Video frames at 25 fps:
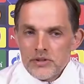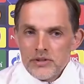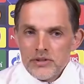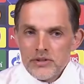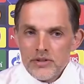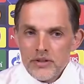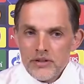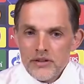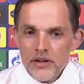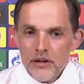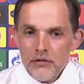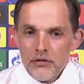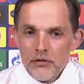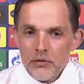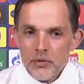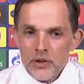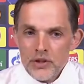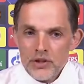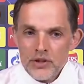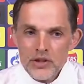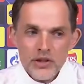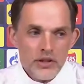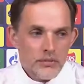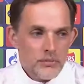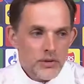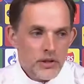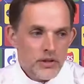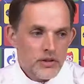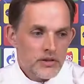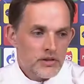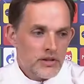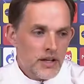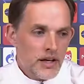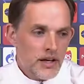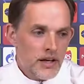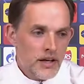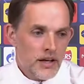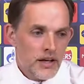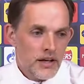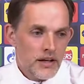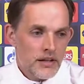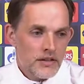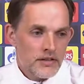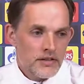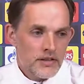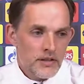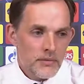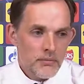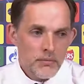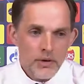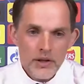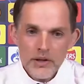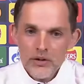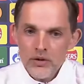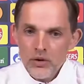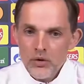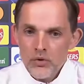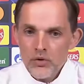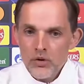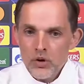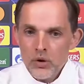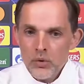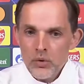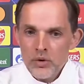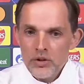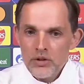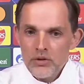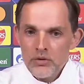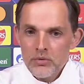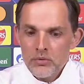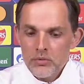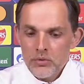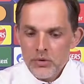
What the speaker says: a tough question, because I simply don't know it.